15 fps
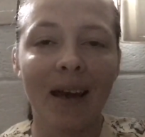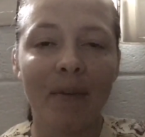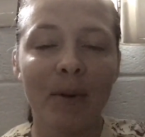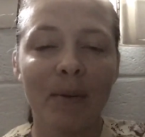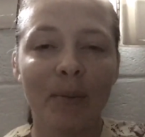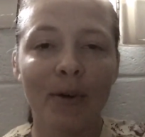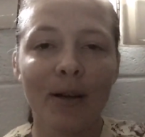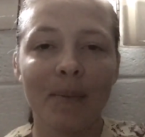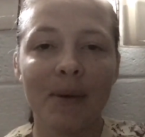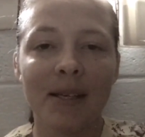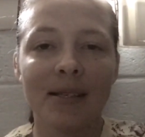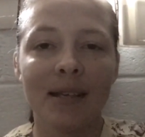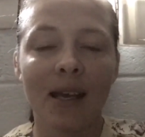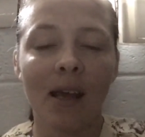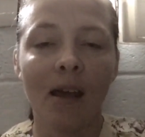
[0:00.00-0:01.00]
I've been pretty
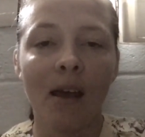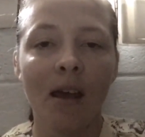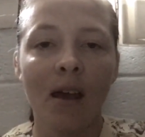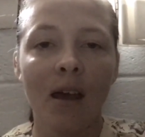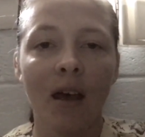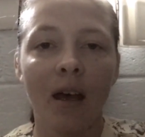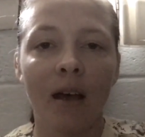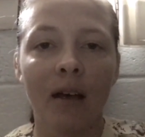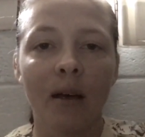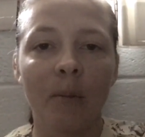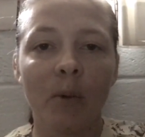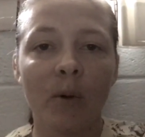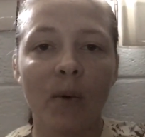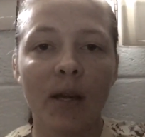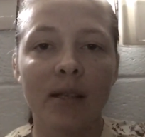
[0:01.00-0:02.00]
busy.
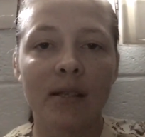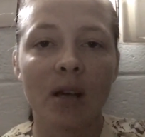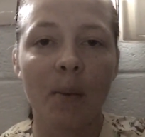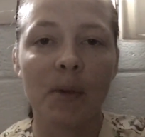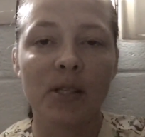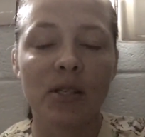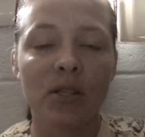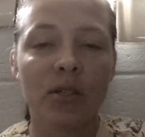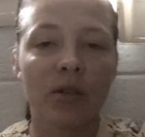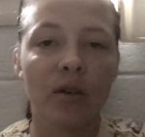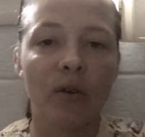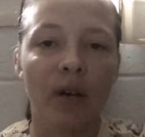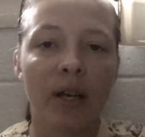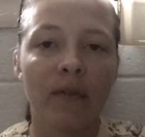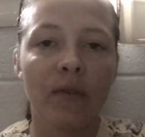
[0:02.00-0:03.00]
We went and saw my sister
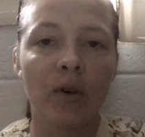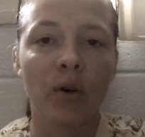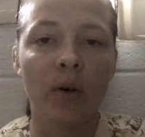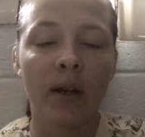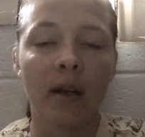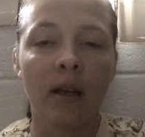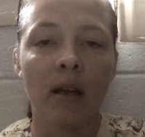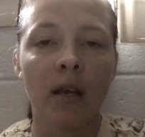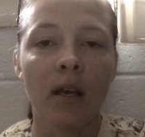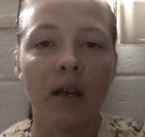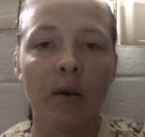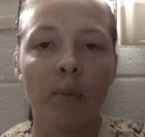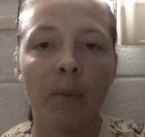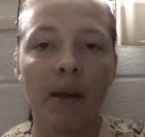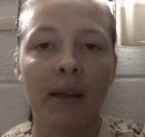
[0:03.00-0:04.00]
in Greenville, and
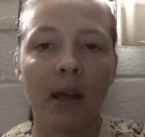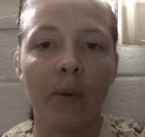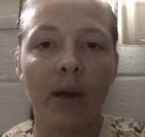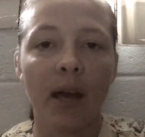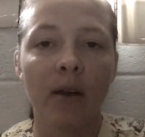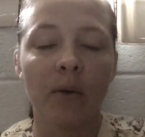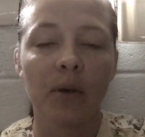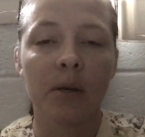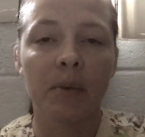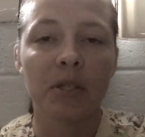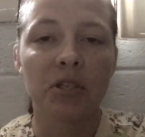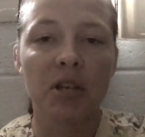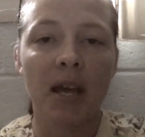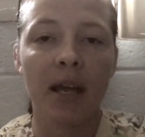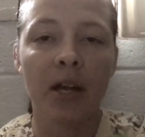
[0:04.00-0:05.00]
Monday we had to run a
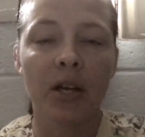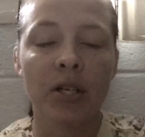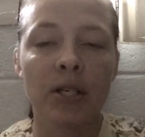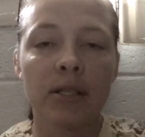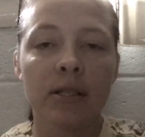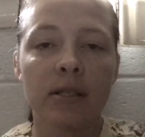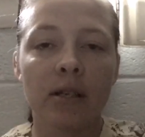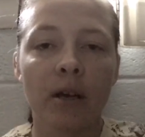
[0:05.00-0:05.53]
bunch of errands.